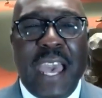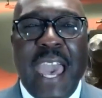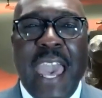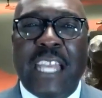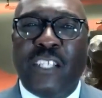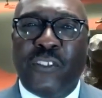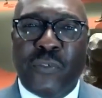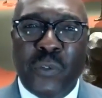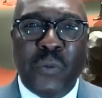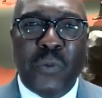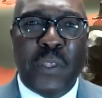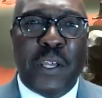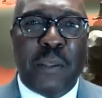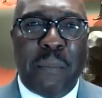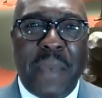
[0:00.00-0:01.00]
And truth
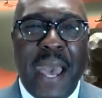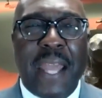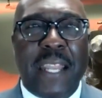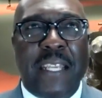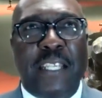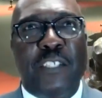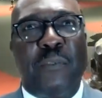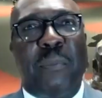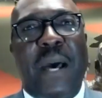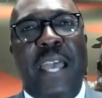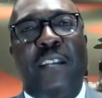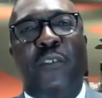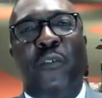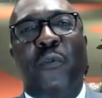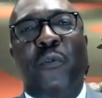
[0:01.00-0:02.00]
of the matter is,
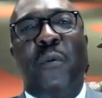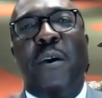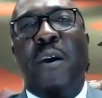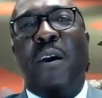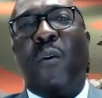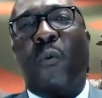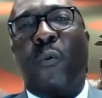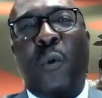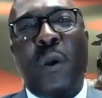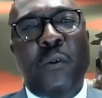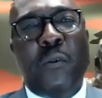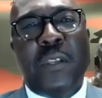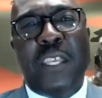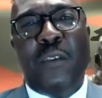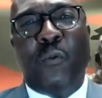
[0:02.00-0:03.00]
Michael,
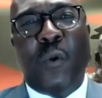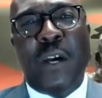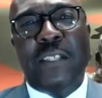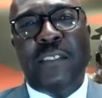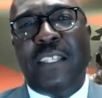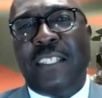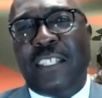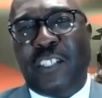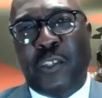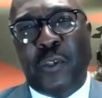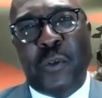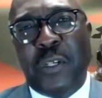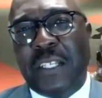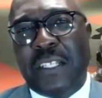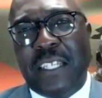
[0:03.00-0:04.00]
Wilkie wasn't
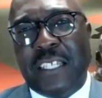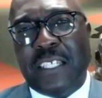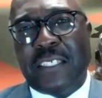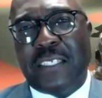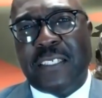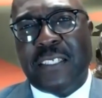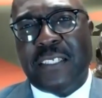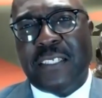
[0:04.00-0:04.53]
doing this